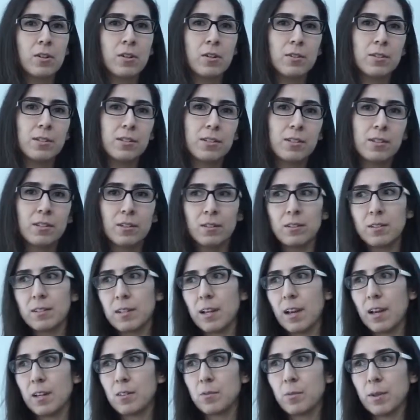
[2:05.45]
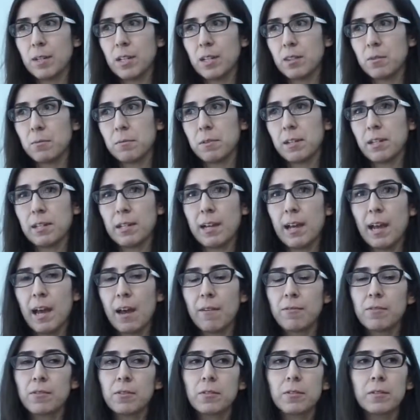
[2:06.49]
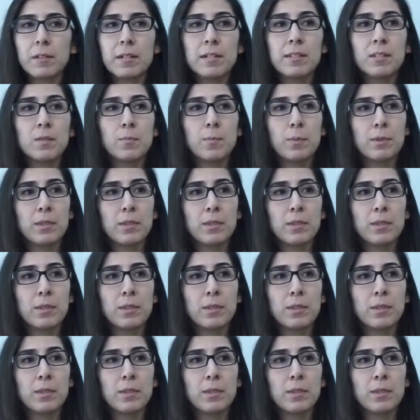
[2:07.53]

Earth is tilted at 23.5 degrees,